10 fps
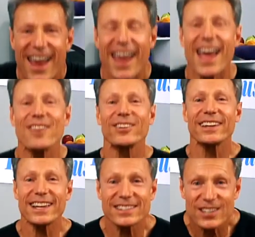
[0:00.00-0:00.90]
and
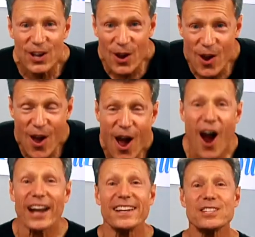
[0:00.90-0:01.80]
release.
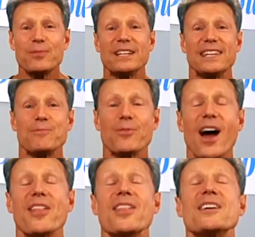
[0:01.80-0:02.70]
All right, nice big deep
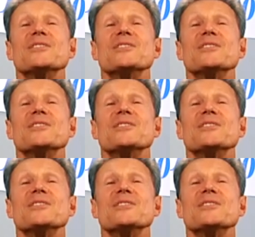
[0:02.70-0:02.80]
breath.